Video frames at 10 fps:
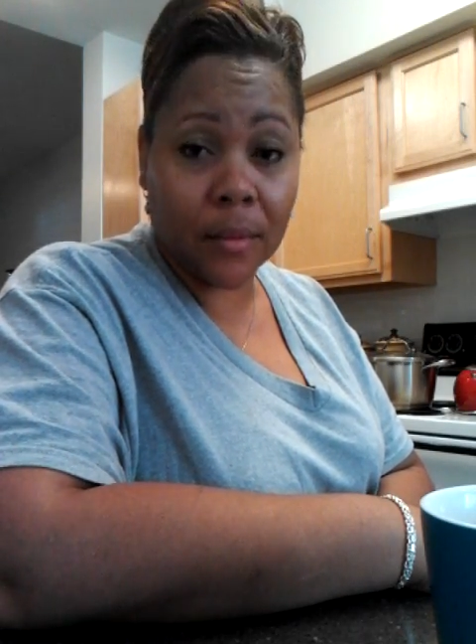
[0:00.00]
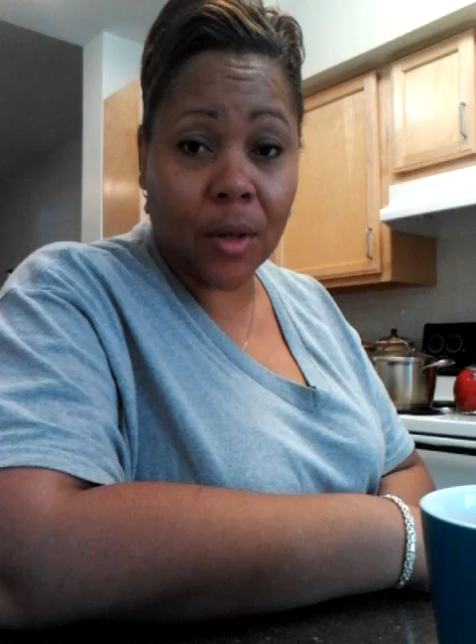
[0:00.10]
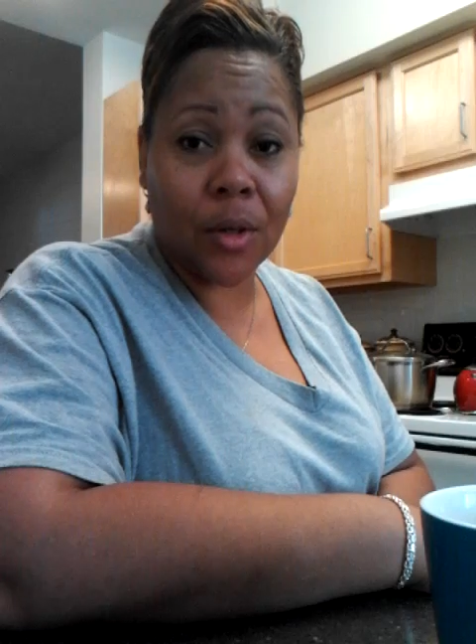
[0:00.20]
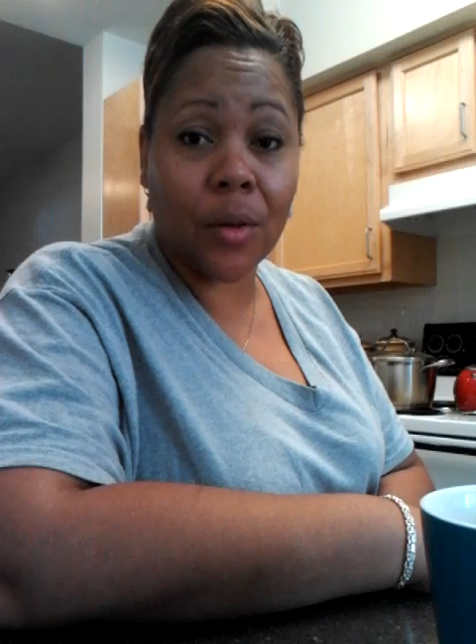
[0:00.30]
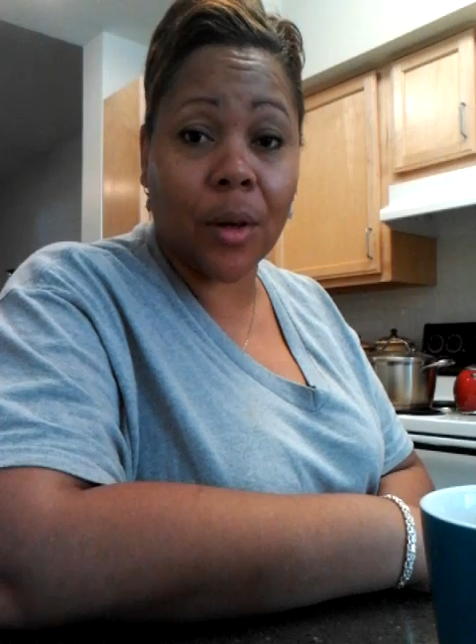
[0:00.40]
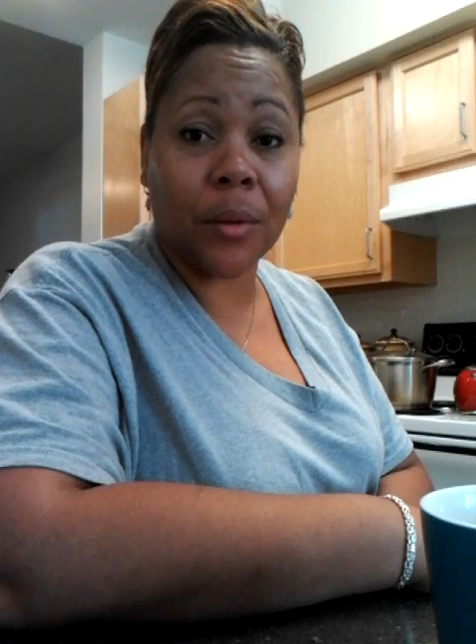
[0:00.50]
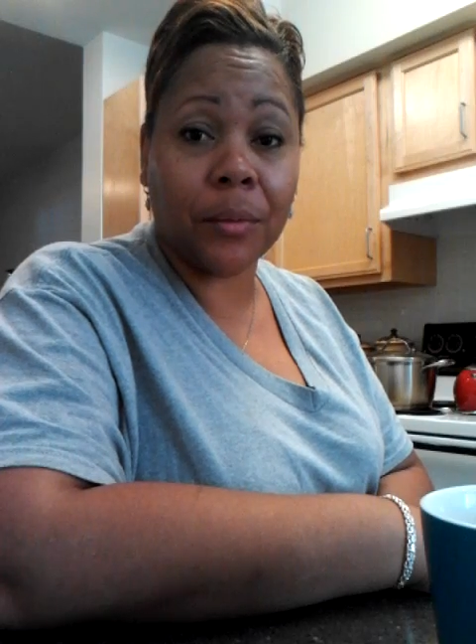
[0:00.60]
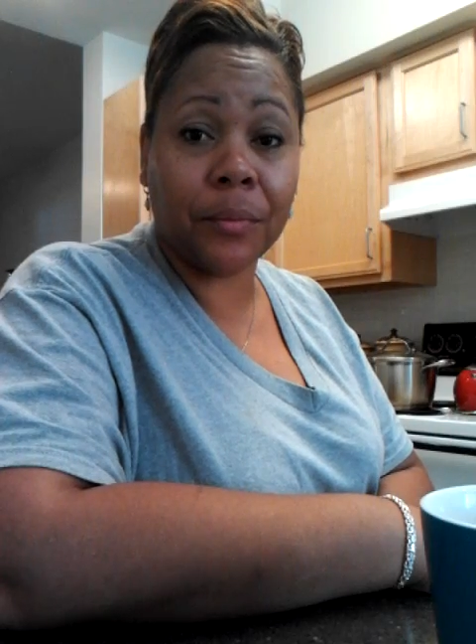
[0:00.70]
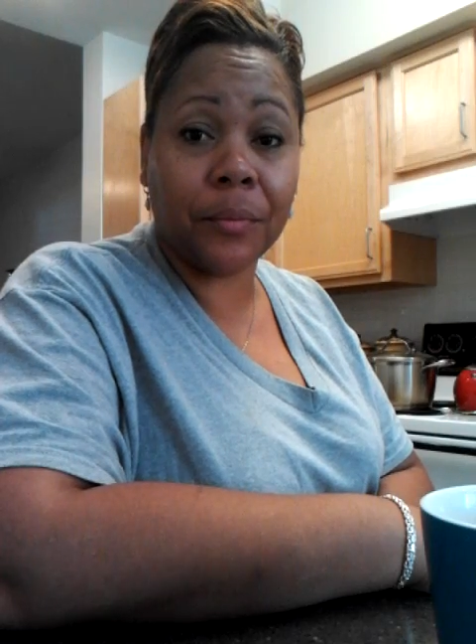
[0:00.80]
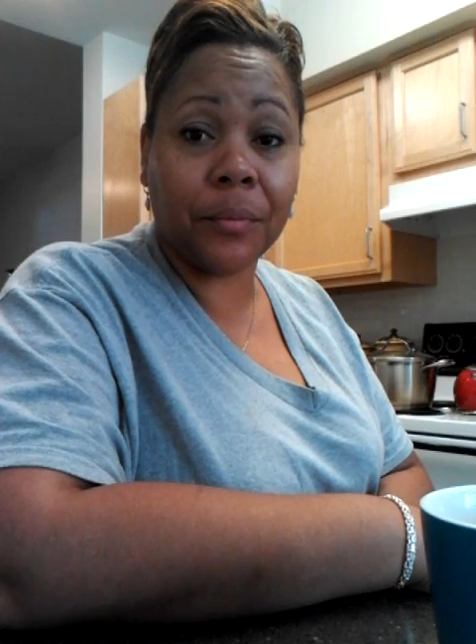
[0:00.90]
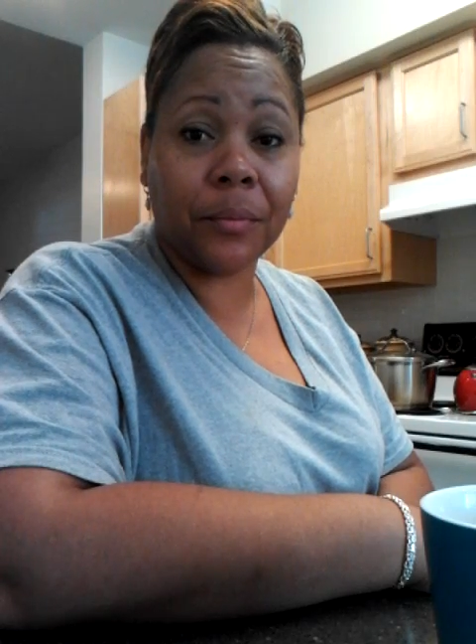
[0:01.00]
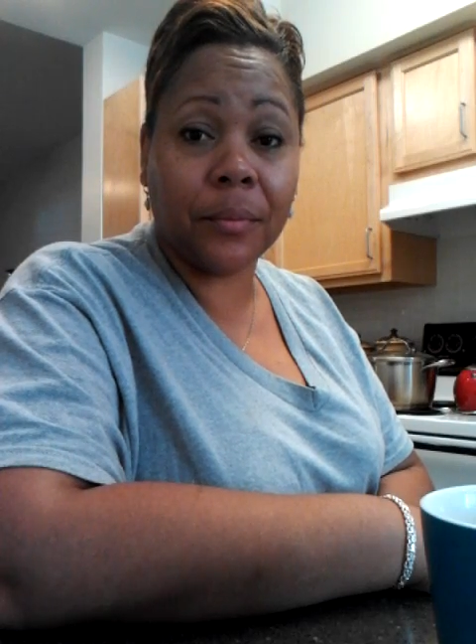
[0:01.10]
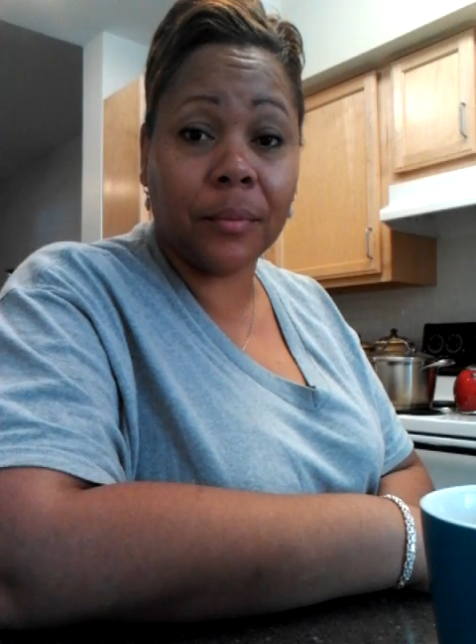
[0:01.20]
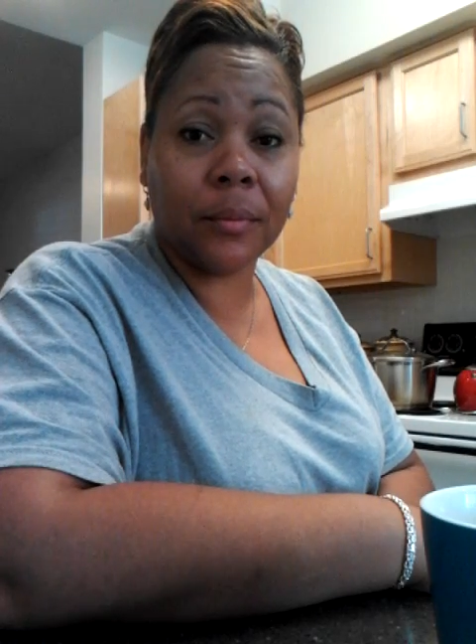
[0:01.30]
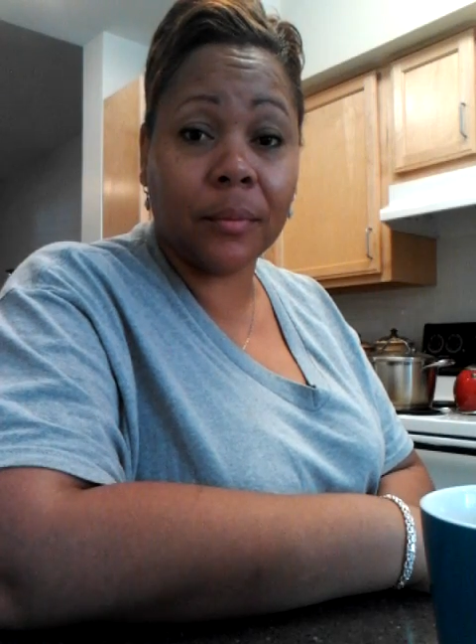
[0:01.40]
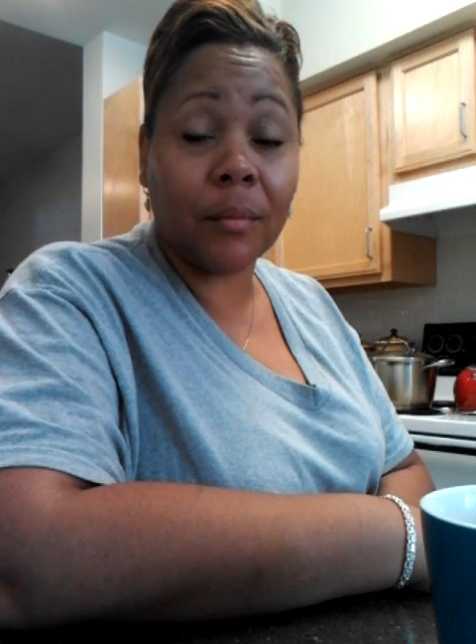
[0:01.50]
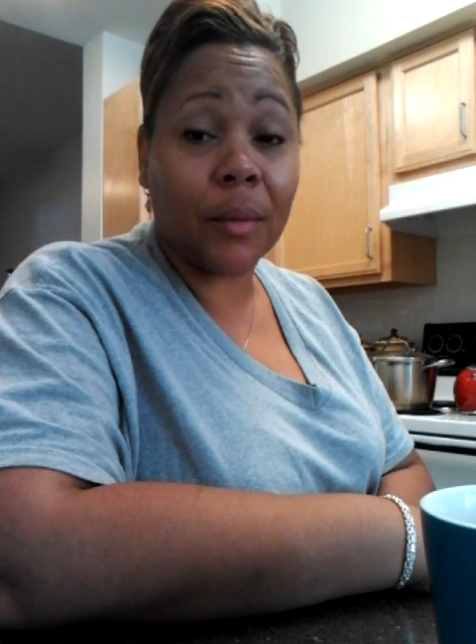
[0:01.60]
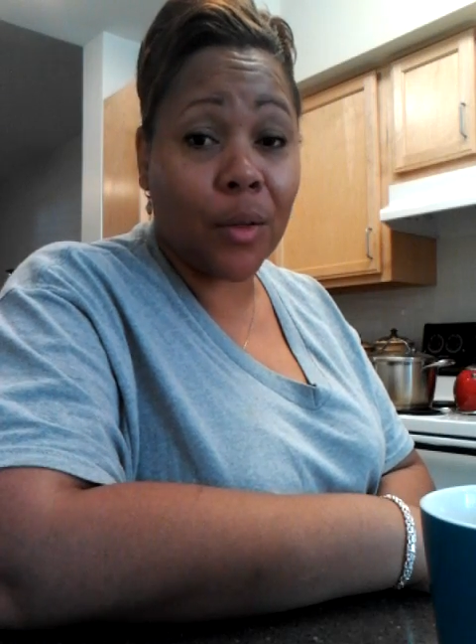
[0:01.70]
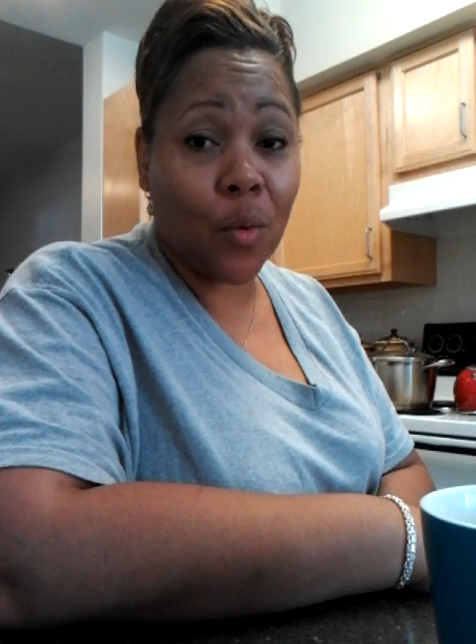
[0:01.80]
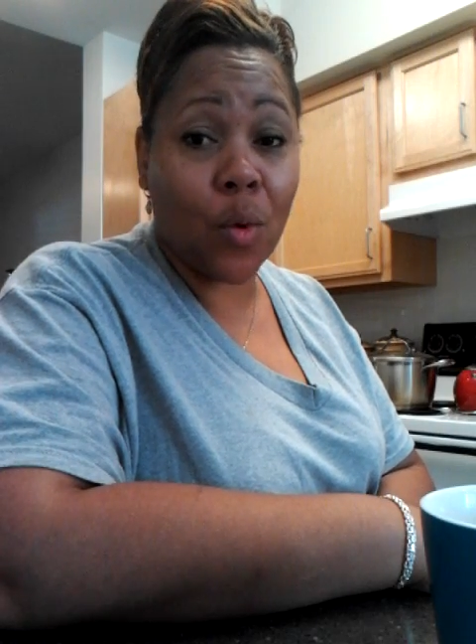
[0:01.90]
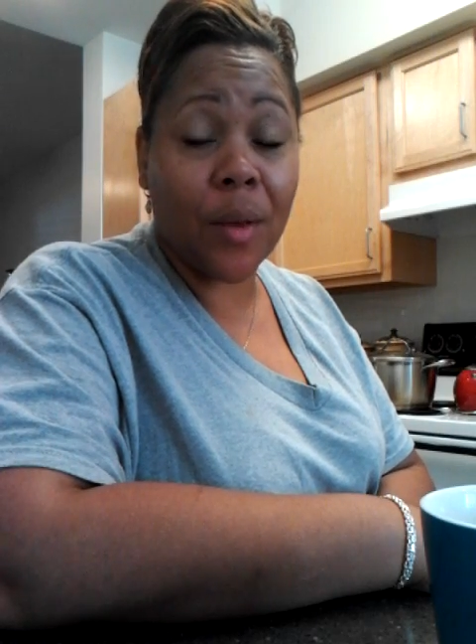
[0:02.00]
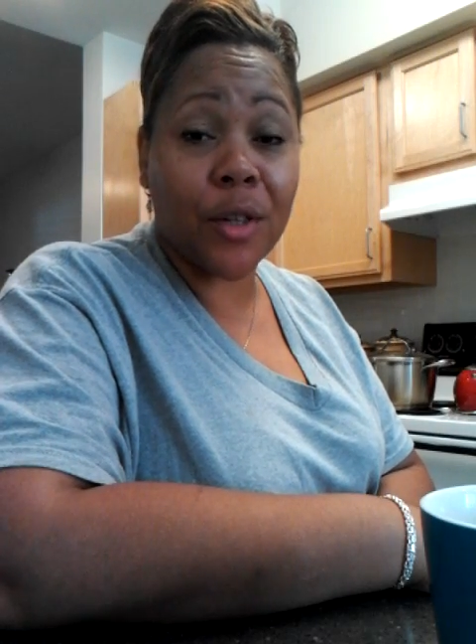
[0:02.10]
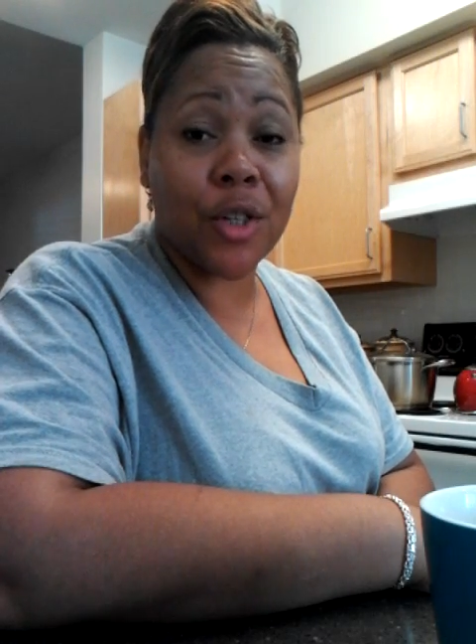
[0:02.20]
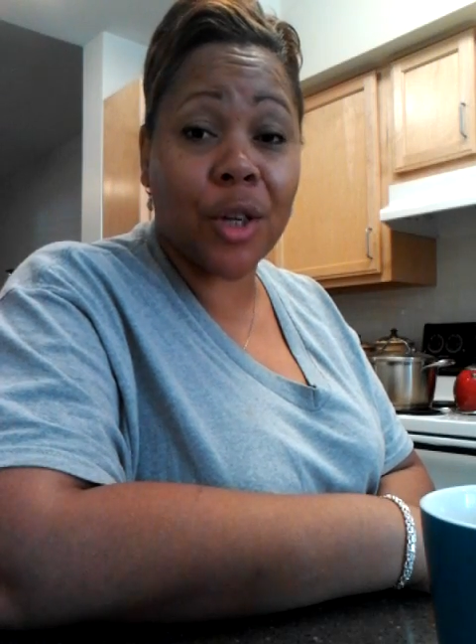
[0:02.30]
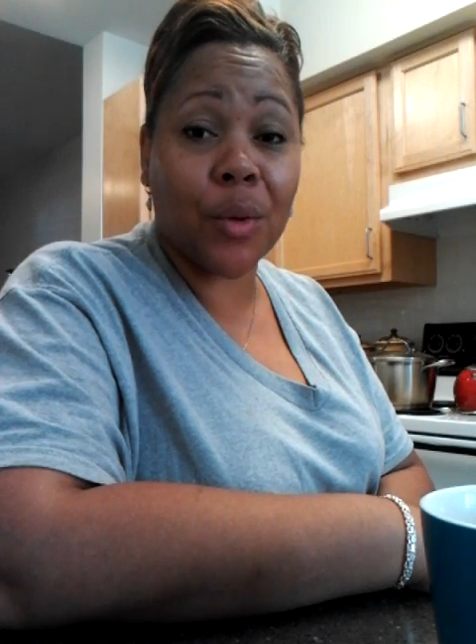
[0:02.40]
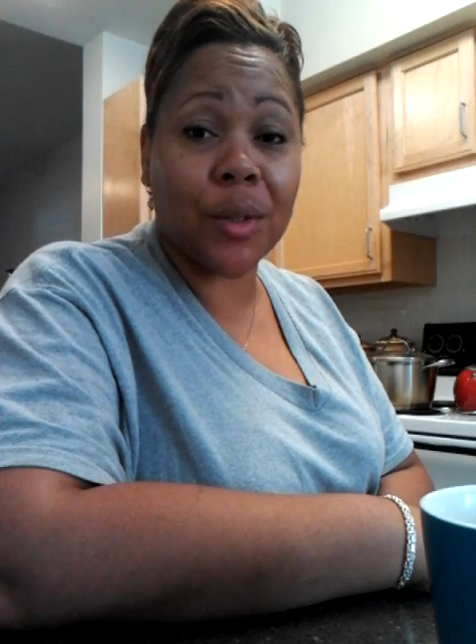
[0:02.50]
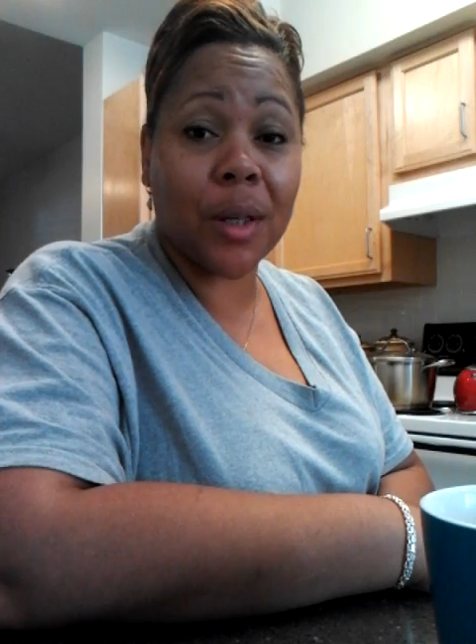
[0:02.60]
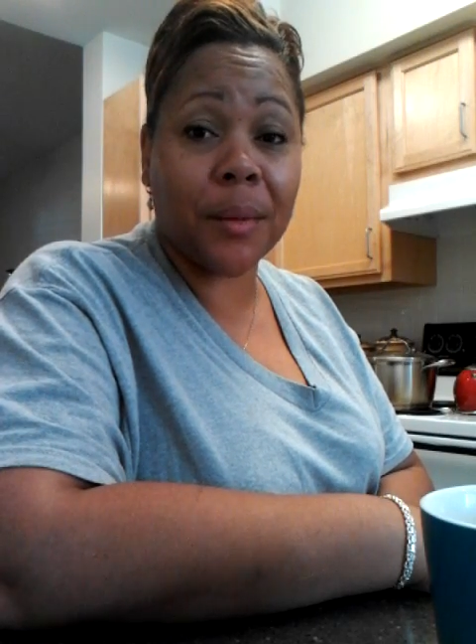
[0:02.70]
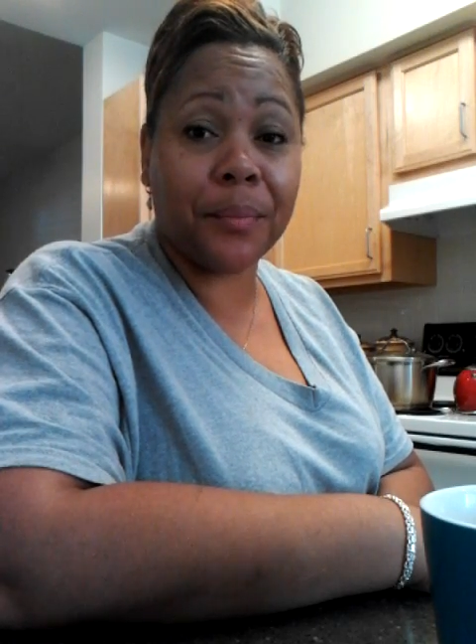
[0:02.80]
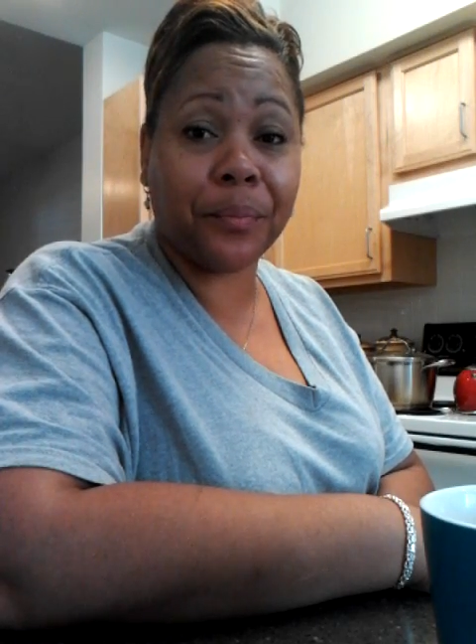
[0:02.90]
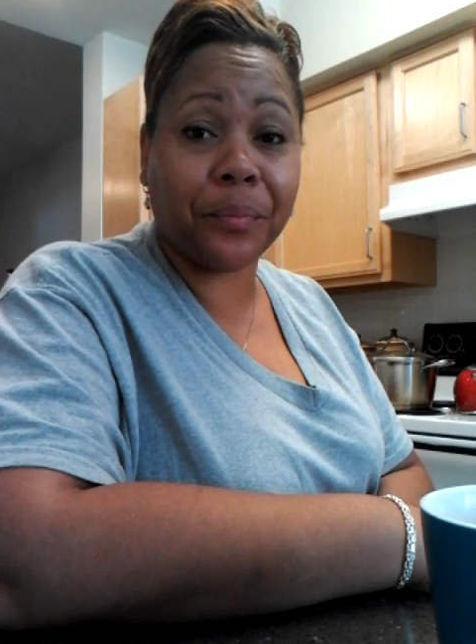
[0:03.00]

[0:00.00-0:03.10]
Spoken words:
You know, the one that shows up